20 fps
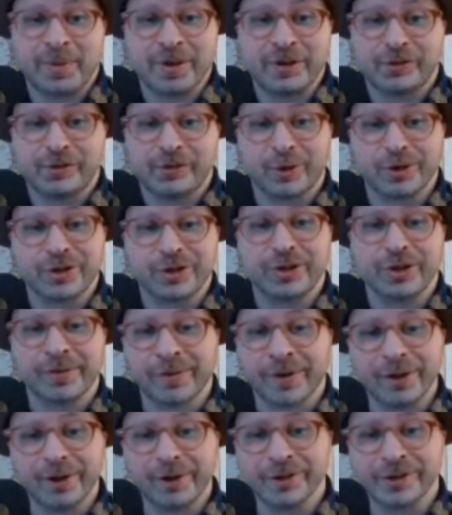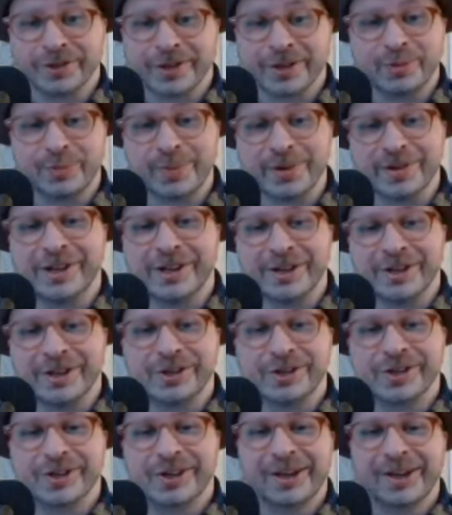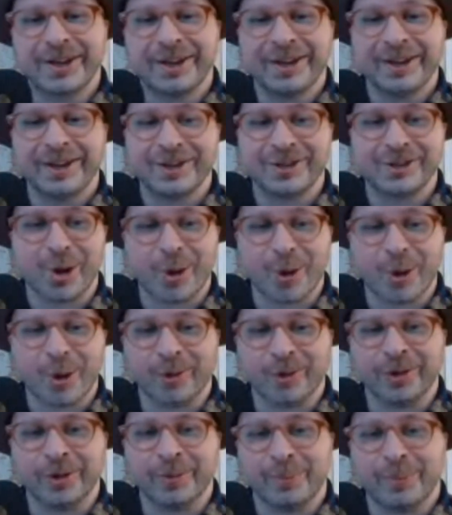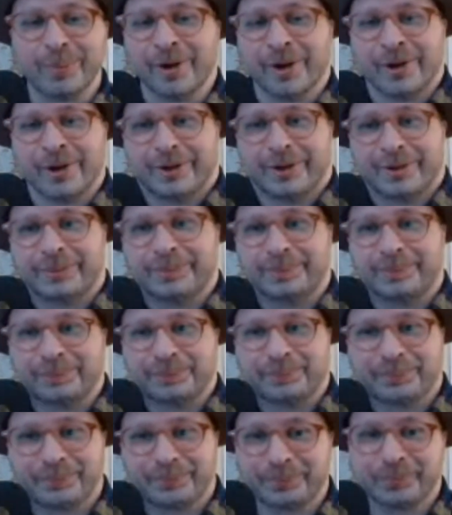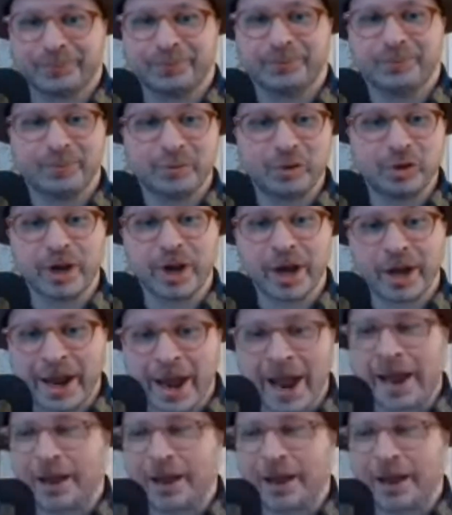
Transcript: the misfortune of others. That's business, it's cold, but you got